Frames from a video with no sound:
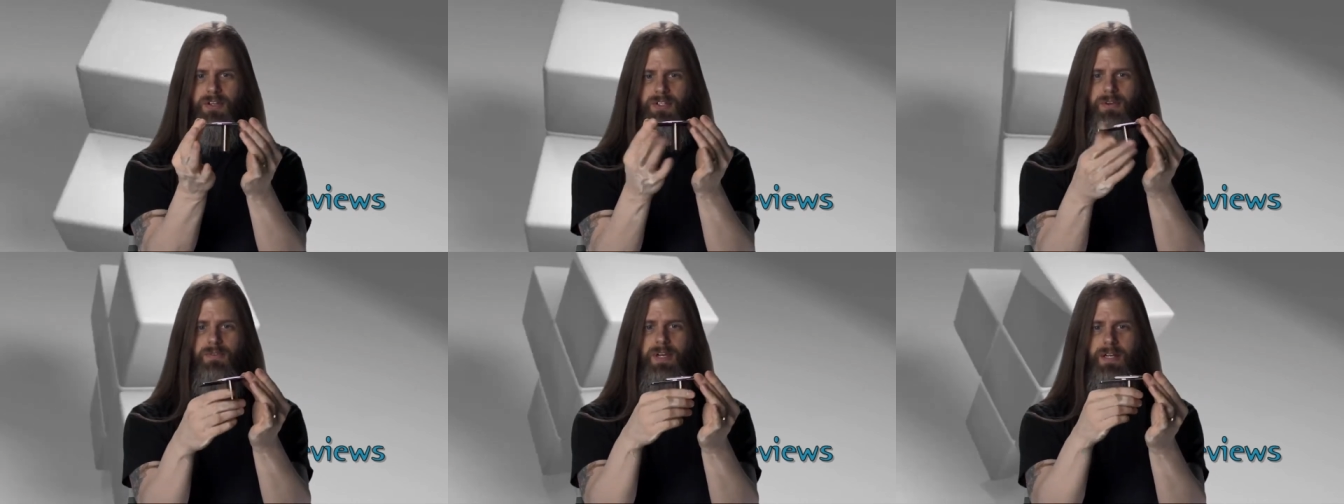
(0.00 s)

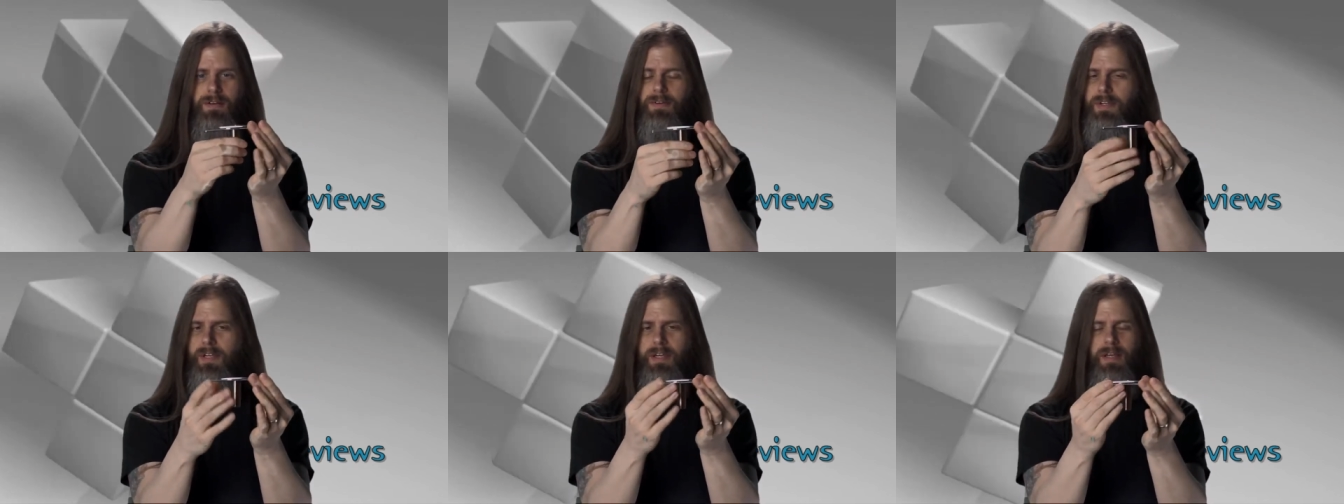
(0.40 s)
So you've
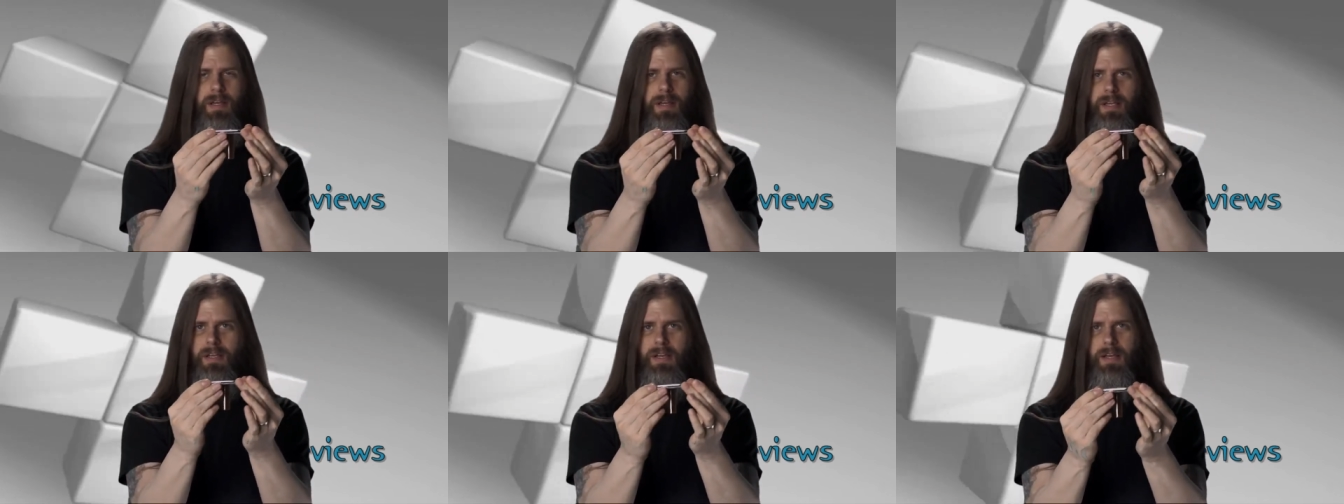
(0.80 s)
got
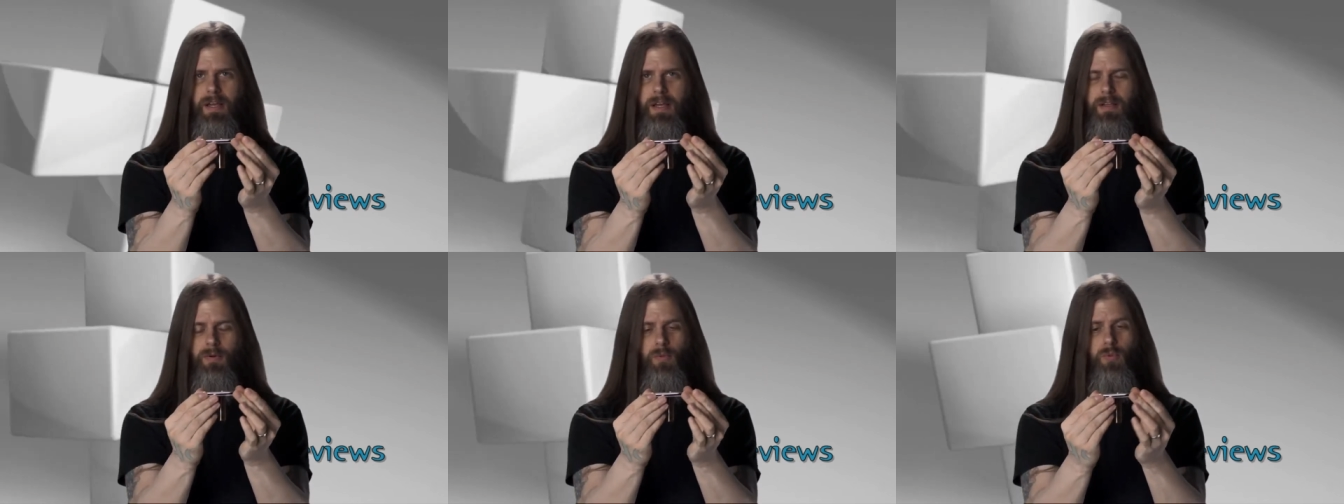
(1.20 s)

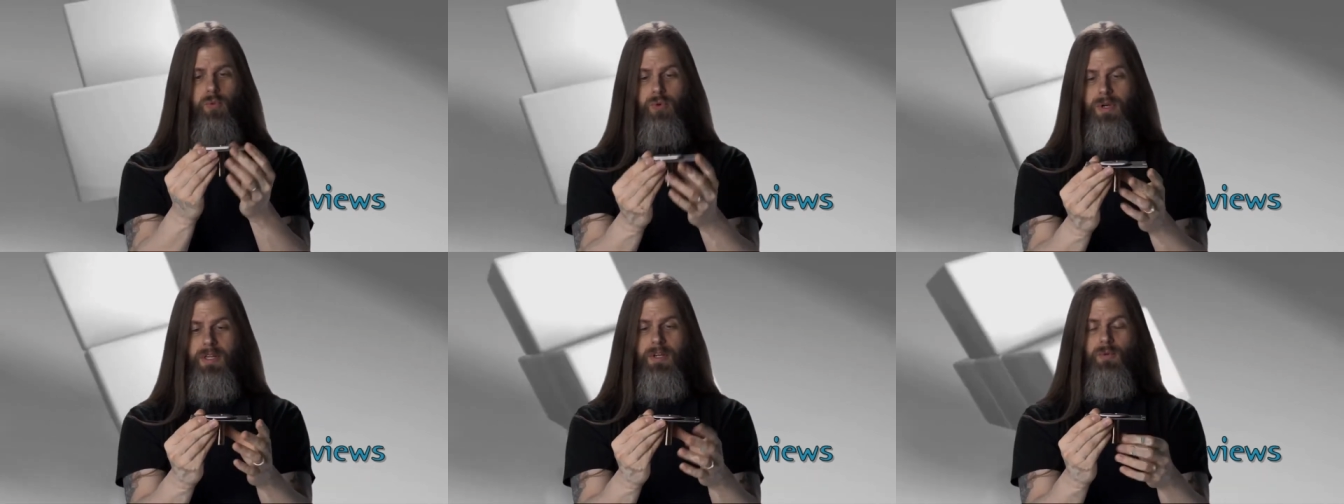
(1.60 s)
a
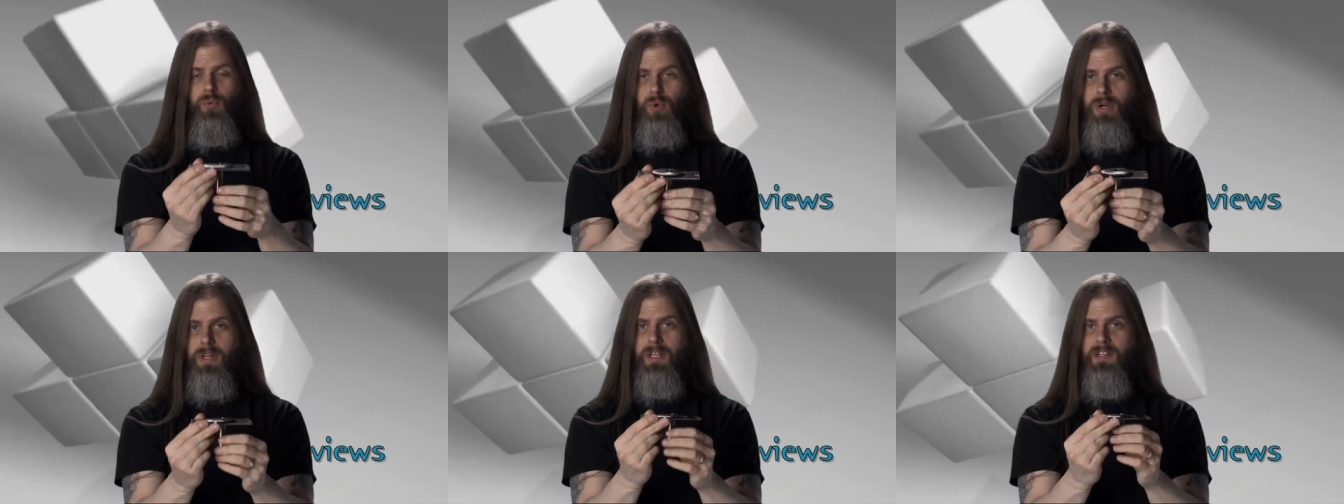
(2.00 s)

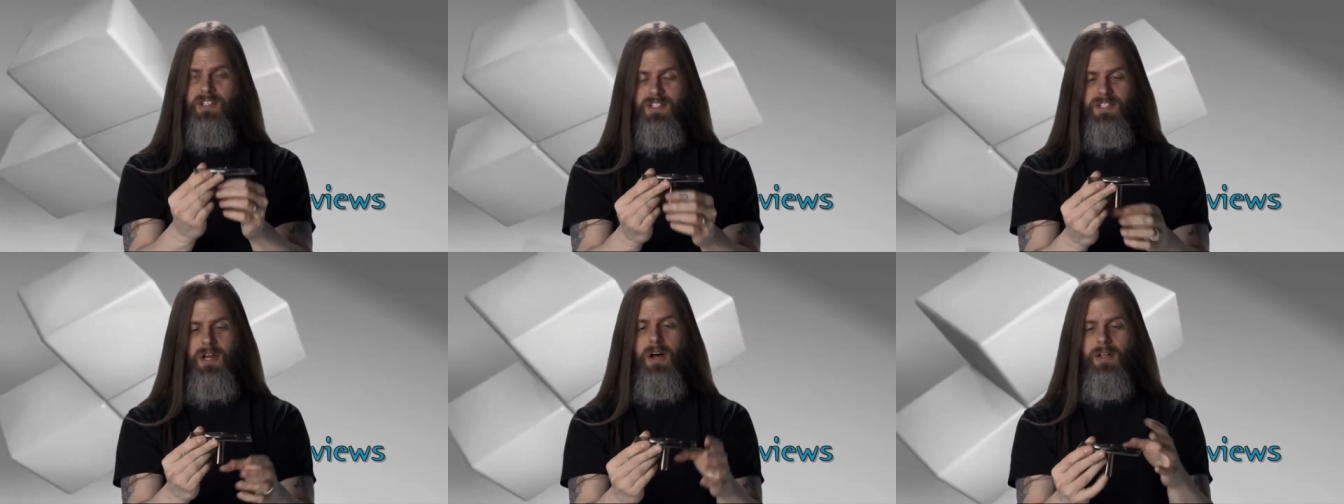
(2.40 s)
really
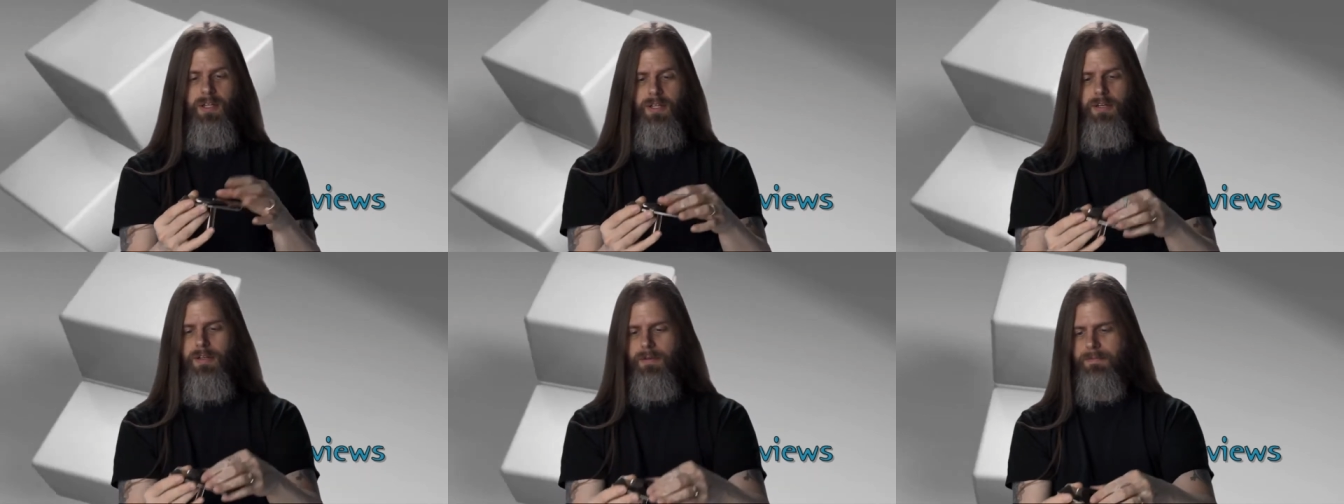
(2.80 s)

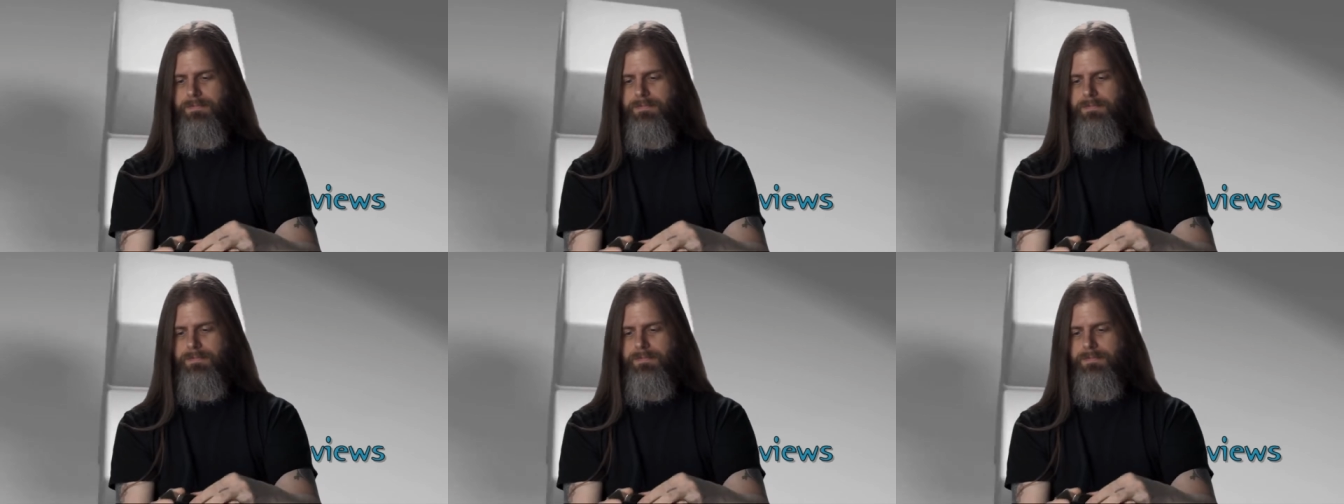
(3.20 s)
solid